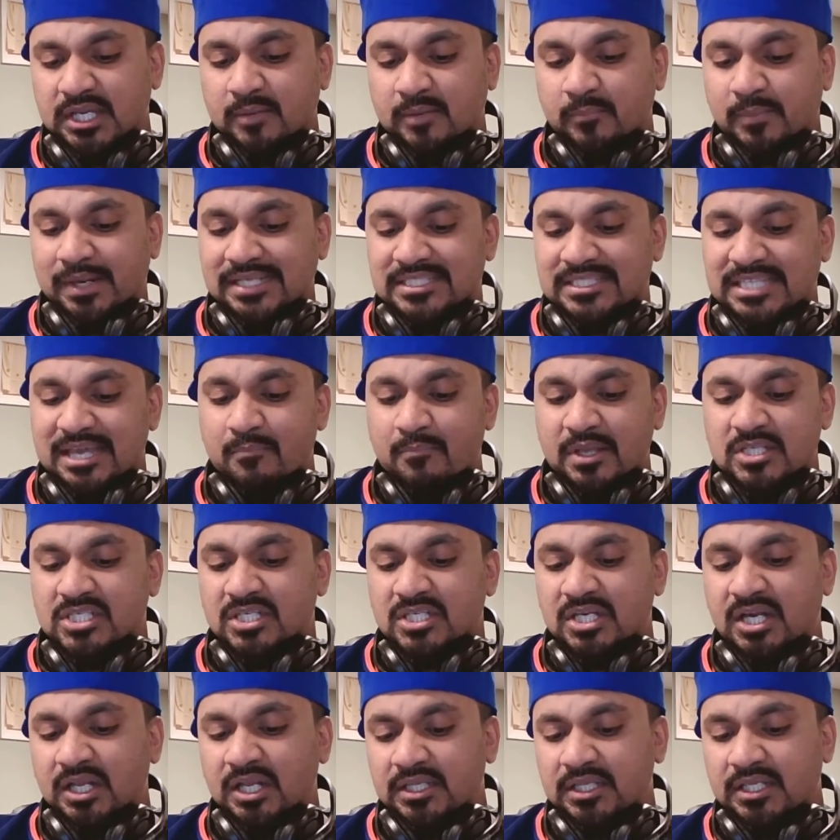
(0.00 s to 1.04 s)
But as I
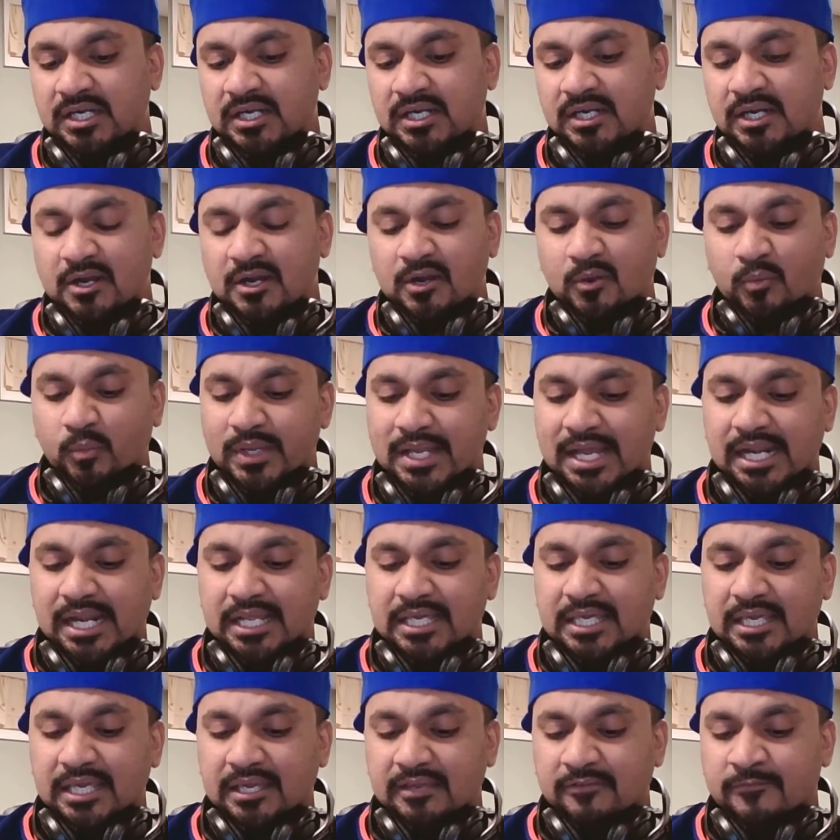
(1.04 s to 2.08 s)
mentioned earlier, we gotta
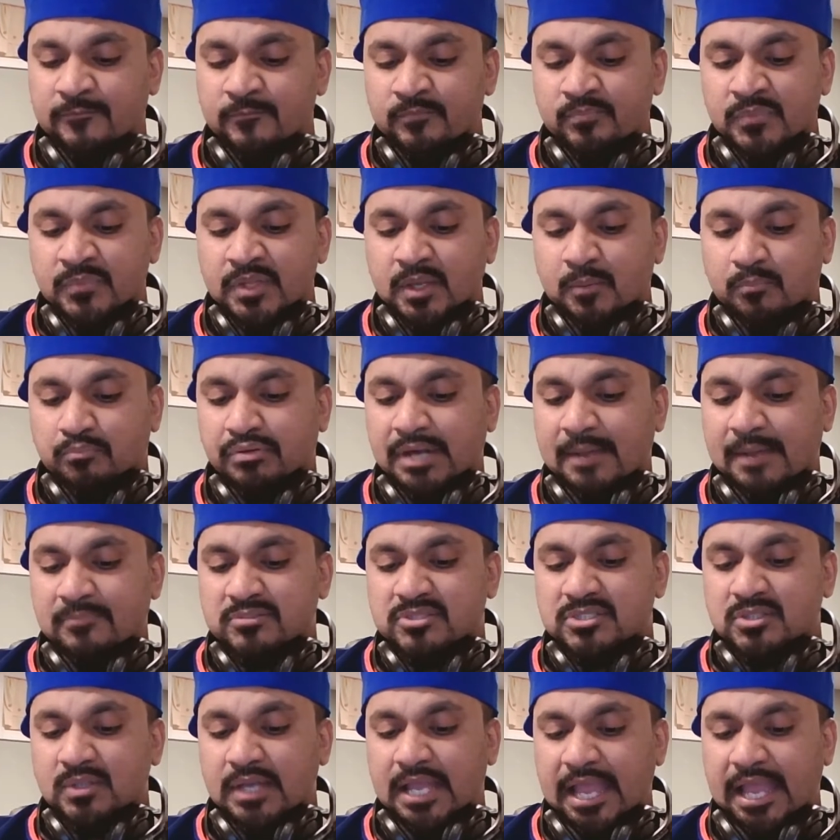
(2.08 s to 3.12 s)
give
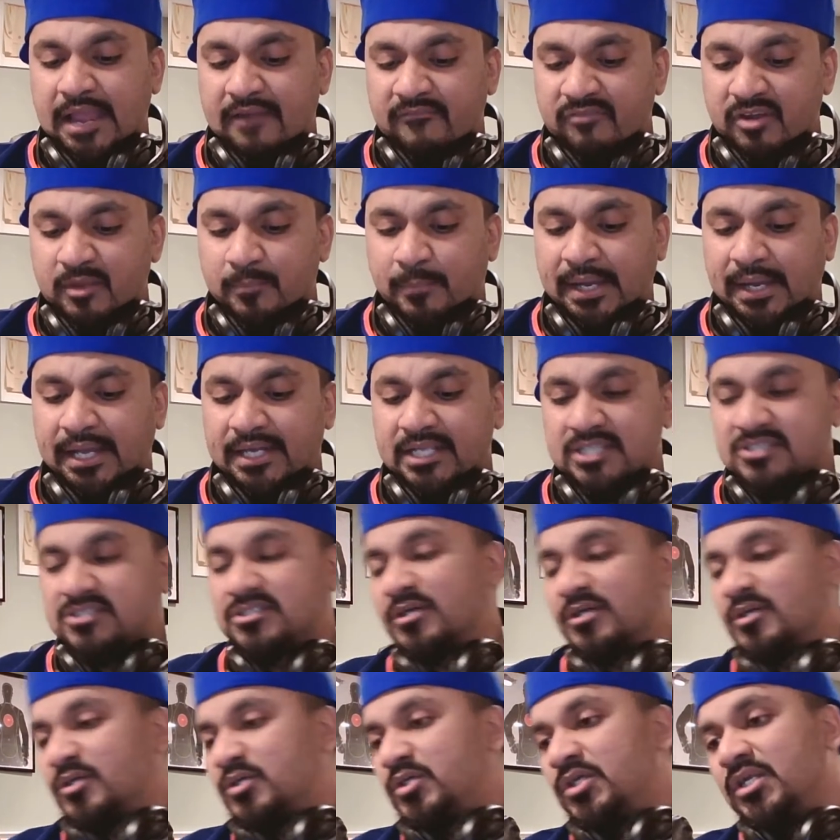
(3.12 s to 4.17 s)
props to everybody.
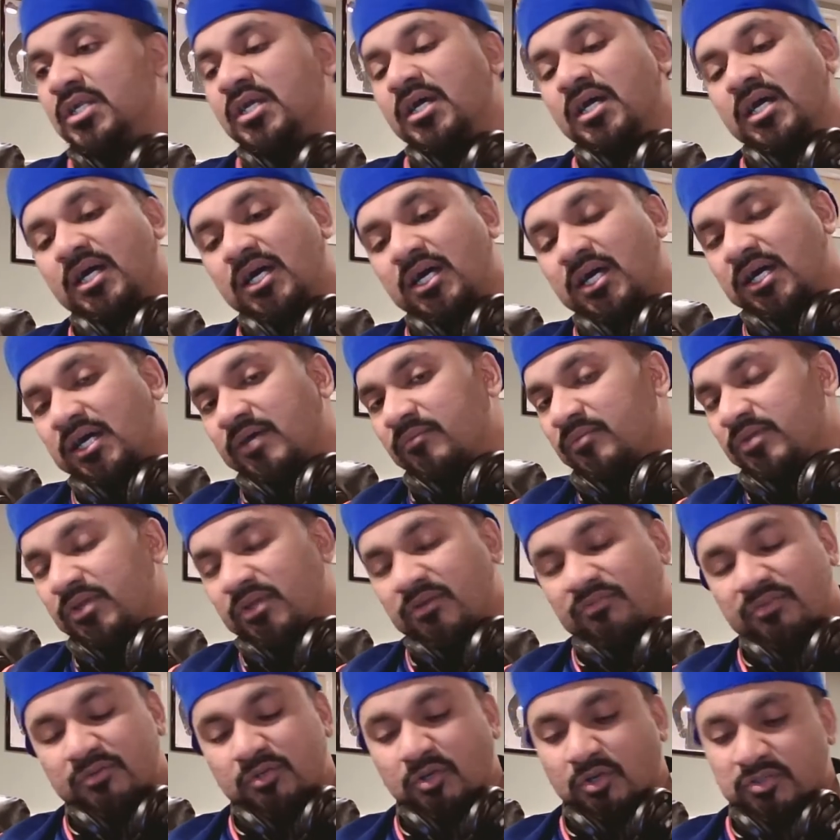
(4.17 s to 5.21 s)
So uh, you
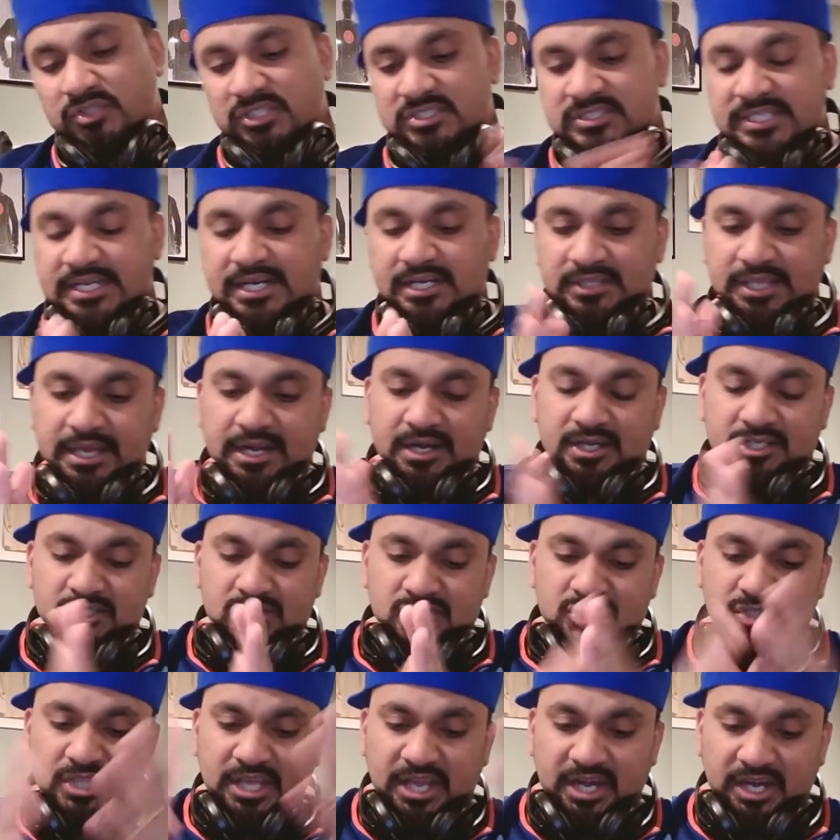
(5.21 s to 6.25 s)
know, for Northeast that are that are
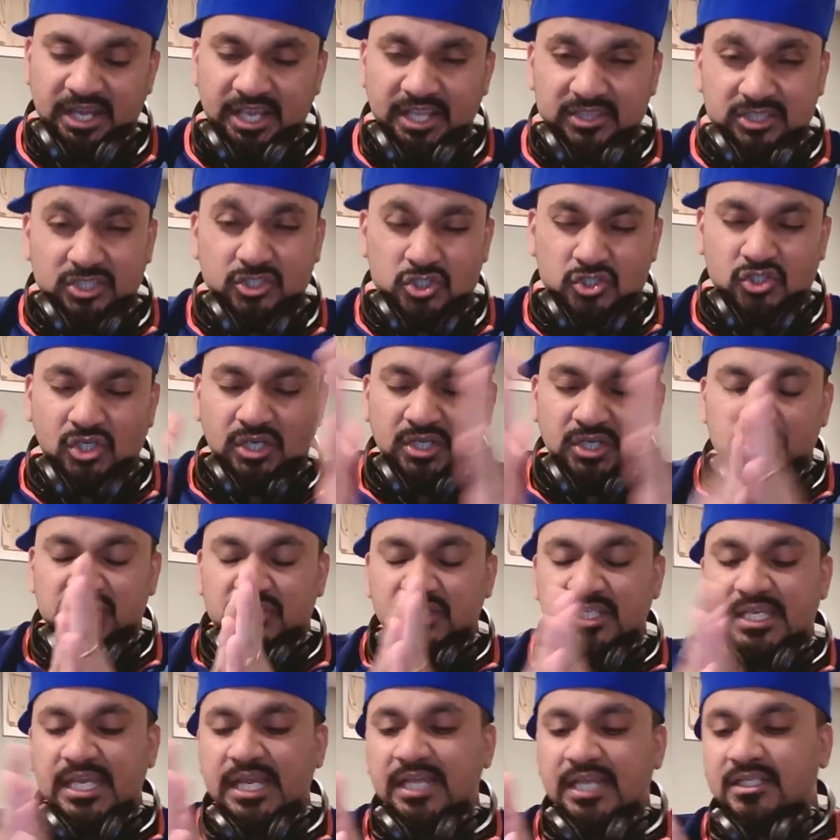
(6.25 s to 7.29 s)
that are in the struggle
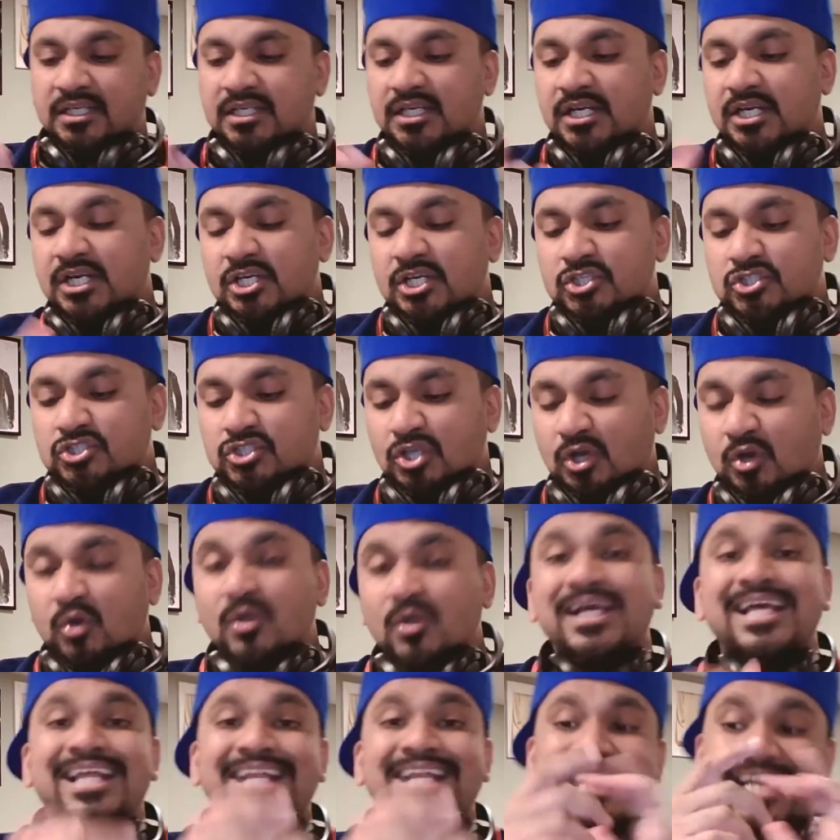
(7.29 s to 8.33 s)
together.
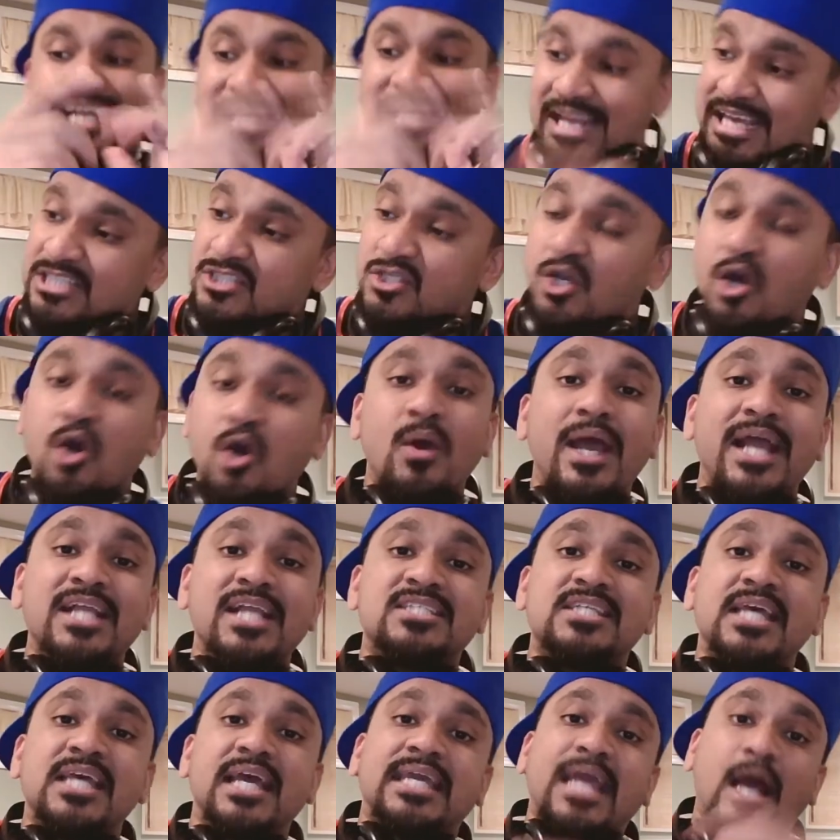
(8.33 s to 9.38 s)
So let's go and
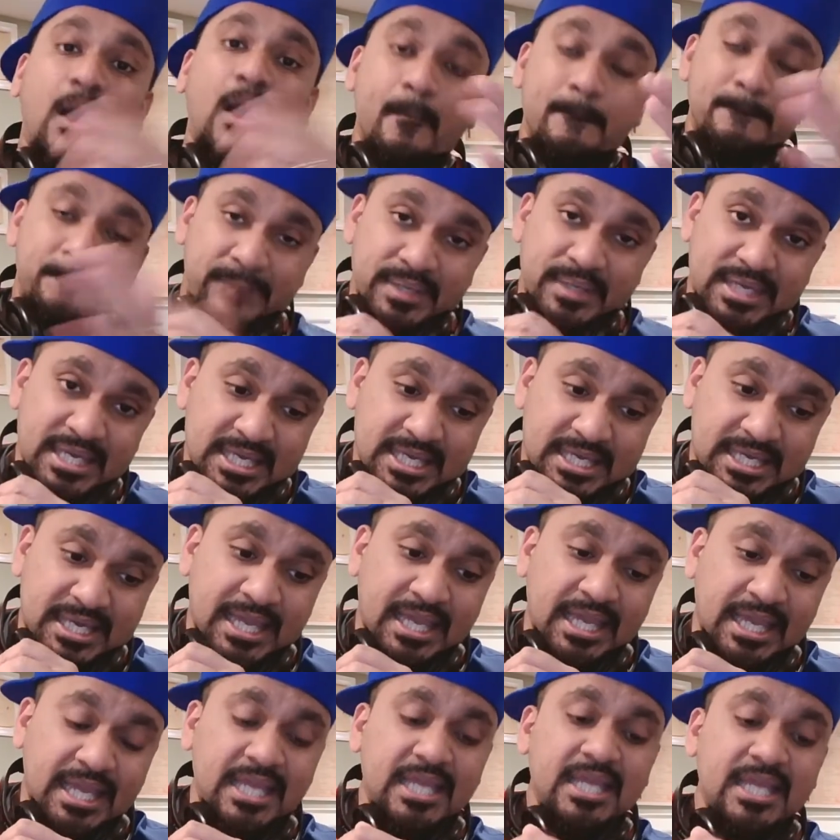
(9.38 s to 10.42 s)
check out
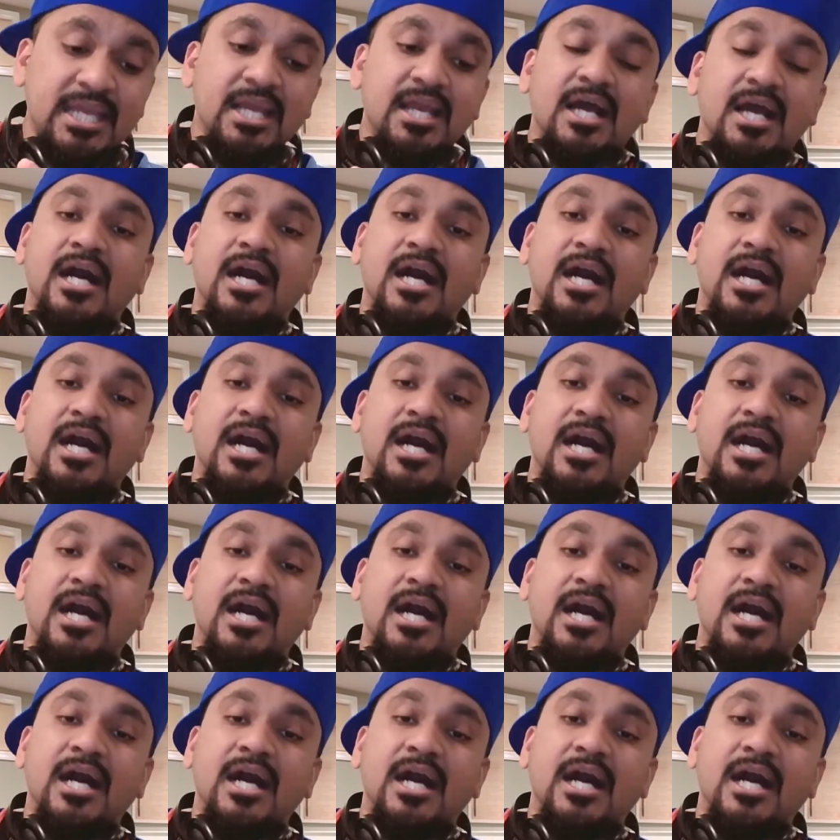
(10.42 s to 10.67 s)
BK.